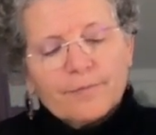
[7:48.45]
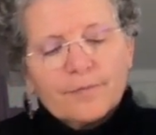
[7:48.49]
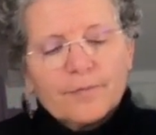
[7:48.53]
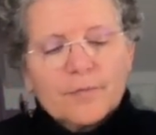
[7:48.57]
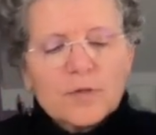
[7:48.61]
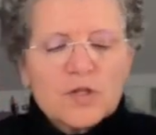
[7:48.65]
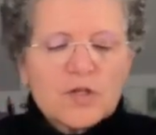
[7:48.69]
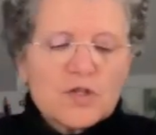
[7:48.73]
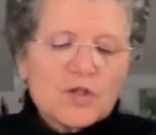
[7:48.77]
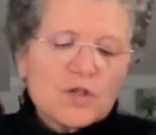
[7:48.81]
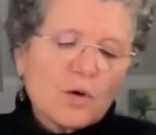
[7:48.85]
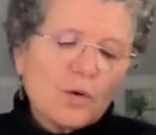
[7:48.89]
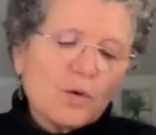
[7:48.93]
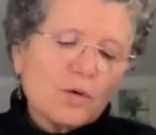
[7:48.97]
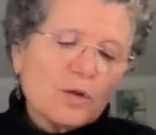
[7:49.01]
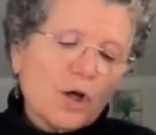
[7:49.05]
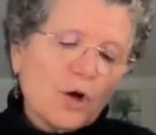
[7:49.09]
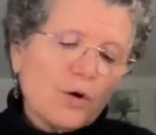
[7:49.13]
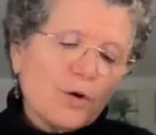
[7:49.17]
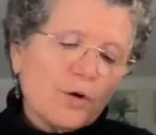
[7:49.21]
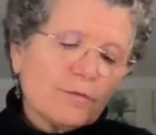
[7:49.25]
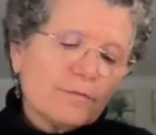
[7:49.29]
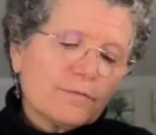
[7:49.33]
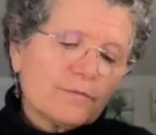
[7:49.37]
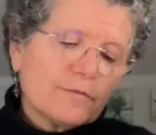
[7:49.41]

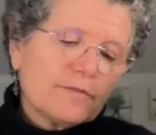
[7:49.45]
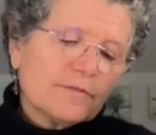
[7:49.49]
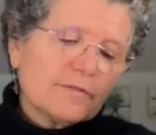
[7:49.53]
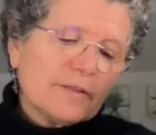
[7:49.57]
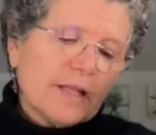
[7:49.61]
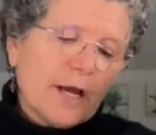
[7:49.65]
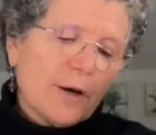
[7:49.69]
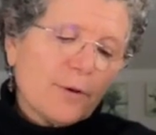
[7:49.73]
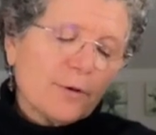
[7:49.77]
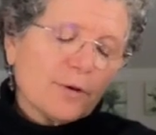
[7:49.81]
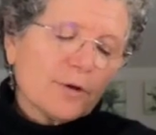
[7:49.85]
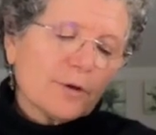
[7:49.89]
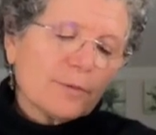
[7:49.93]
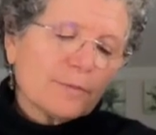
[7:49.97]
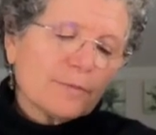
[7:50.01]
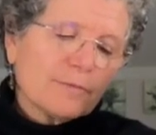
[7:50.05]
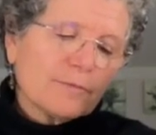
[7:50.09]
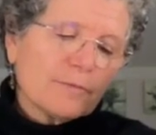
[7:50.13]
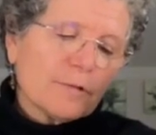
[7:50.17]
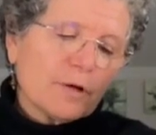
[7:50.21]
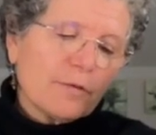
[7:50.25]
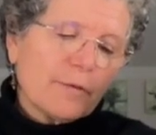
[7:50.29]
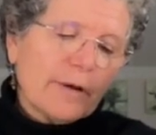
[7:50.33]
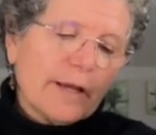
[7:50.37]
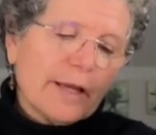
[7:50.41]
solo flower
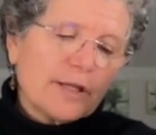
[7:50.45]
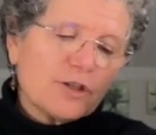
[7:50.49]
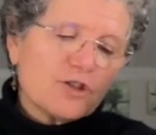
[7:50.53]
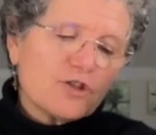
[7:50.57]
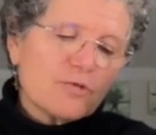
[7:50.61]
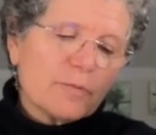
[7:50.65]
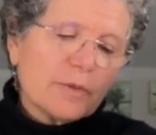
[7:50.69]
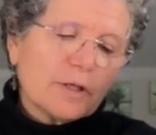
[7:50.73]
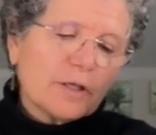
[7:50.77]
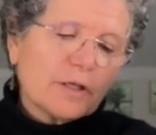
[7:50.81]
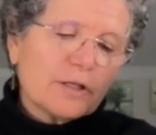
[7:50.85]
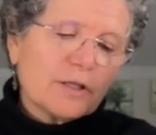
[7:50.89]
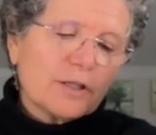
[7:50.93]
arrangement,